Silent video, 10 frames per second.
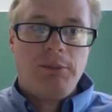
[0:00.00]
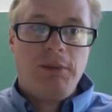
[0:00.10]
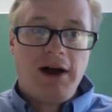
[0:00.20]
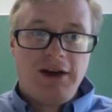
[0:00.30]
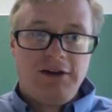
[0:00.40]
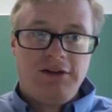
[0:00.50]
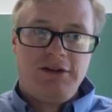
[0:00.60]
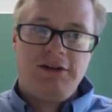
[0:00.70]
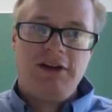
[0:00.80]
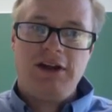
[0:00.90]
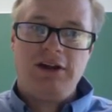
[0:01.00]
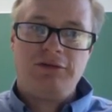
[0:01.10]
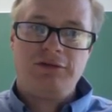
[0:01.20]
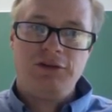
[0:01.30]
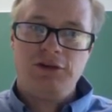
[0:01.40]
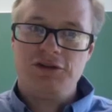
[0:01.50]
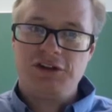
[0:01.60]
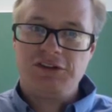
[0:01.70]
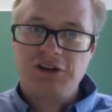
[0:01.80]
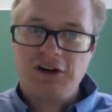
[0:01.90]
But if you're
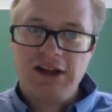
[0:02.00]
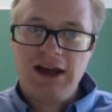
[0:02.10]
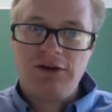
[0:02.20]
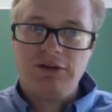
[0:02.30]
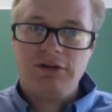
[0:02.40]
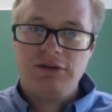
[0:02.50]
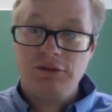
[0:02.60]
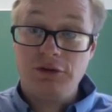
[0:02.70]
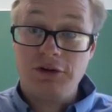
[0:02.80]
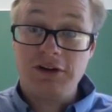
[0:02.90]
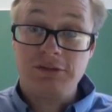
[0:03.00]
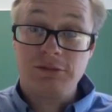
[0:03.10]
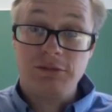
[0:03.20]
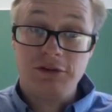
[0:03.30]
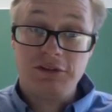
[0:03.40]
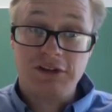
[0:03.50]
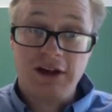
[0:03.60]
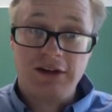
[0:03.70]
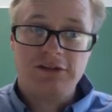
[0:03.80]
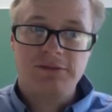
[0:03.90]
just starting out learning some computer
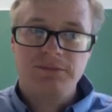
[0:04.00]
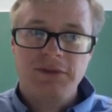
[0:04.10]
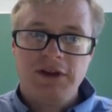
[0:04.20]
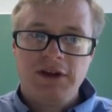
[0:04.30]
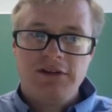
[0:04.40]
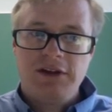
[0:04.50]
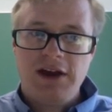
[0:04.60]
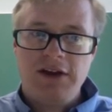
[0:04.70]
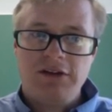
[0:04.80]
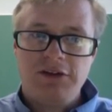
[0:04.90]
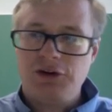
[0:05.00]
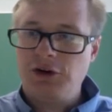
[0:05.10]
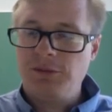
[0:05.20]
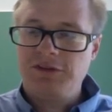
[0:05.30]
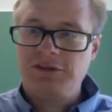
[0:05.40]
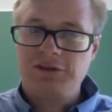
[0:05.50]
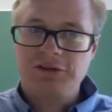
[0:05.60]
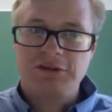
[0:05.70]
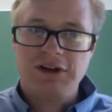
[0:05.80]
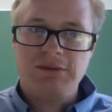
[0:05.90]
science, then the terms
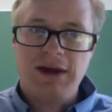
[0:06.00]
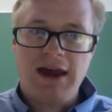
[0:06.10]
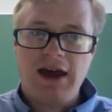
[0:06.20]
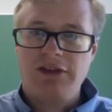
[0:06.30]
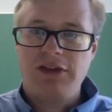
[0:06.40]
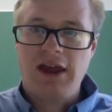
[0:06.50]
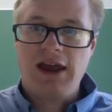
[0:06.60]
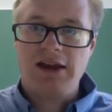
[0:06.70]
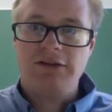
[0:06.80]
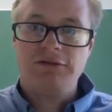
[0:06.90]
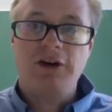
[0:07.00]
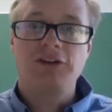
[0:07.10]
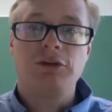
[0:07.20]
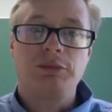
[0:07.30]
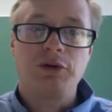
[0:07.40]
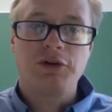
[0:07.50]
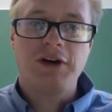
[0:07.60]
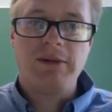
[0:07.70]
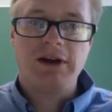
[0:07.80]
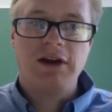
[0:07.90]
discrete math and functional
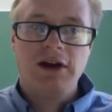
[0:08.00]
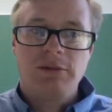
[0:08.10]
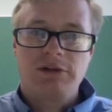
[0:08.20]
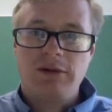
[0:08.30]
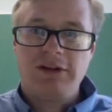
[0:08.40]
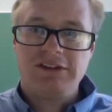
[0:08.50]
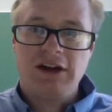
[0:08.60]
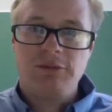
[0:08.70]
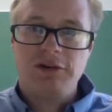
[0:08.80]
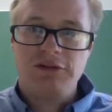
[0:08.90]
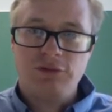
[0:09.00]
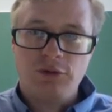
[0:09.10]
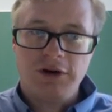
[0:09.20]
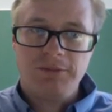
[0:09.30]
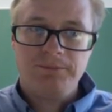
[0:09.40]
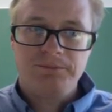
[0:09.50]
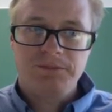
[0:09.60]
programming probably sound pretty foreign.